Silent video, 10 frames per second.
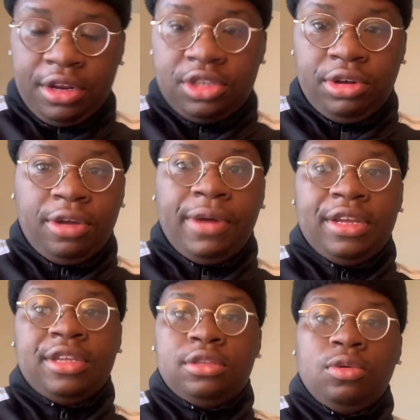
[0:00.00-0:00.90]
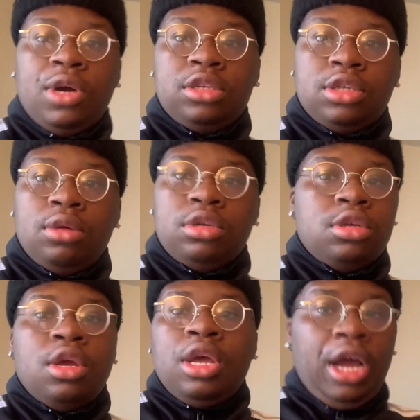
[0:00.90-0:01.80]
so everybody get their watch hours.
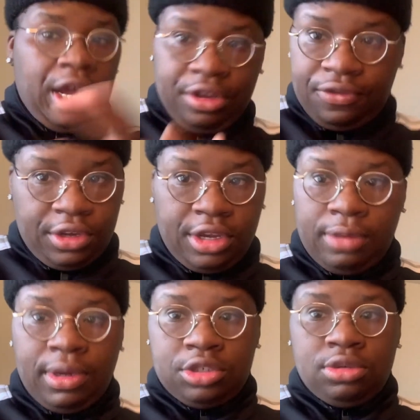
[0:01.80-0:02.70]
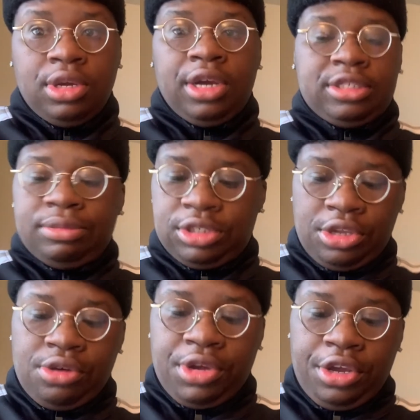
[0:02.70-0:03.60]
I didn't forget about you guys. I'm
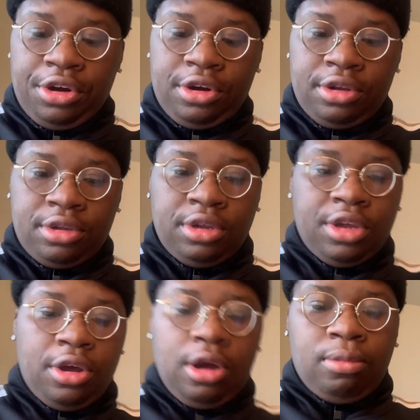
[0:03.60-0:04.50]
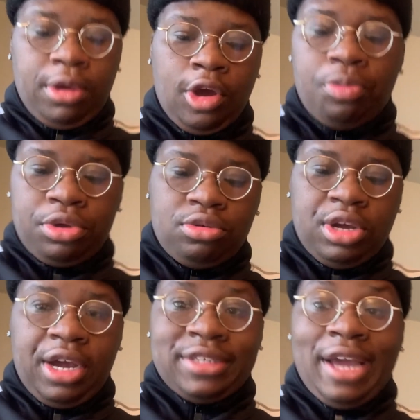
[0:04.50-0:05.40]
still here um, helping you
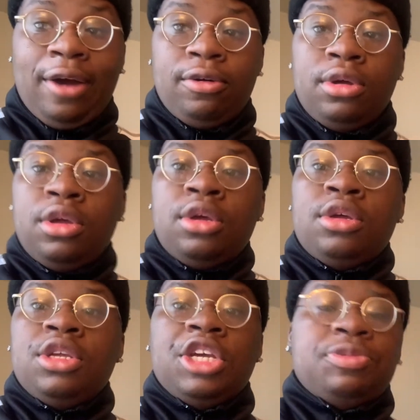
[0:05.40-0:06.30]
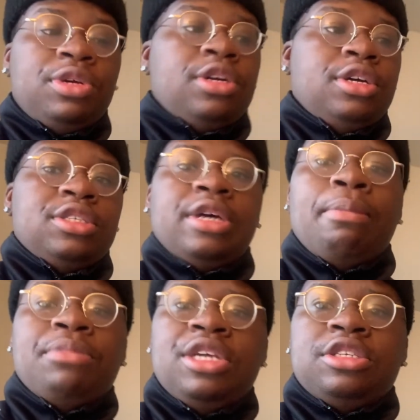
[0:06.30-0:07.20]
guys out that's because I'm
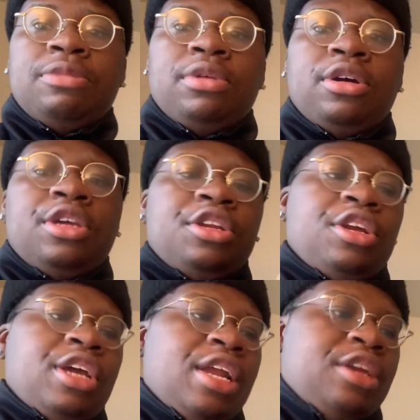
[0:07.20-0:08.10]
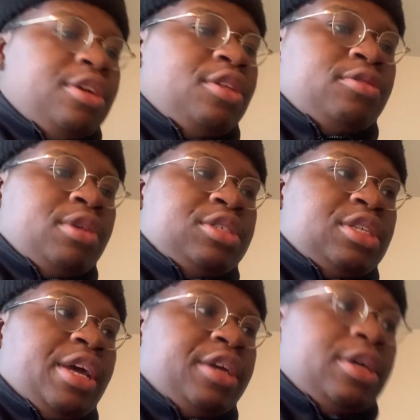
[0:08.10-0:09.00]
busy. But and then I got another question
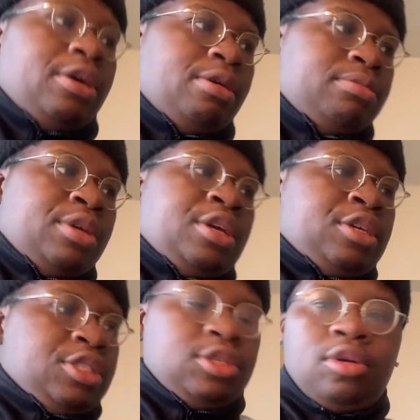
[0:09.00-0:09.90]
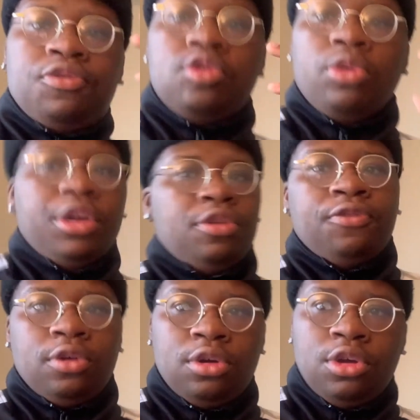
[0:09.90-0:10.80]
like, um, so if you're working
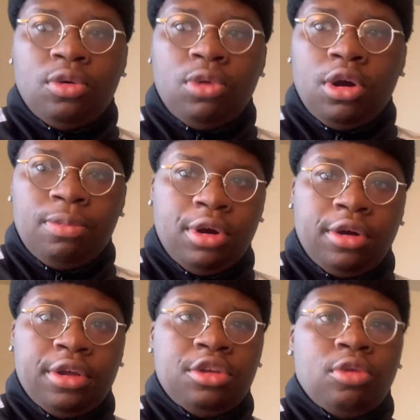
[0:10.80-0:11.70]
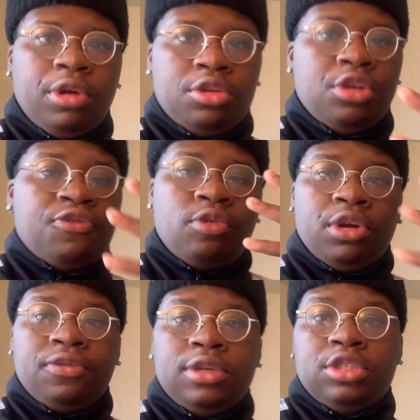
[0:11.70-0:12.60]
for your Walmart, your work, if you're
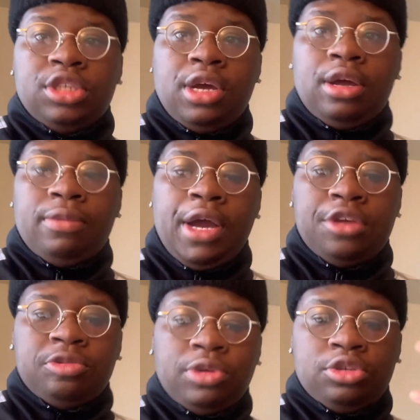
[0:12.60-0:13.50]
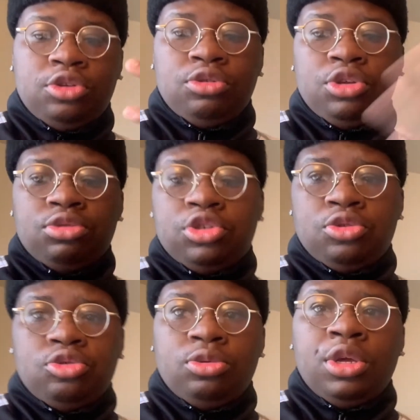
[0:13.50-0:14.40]
working for your job, how you supposed to do YouTube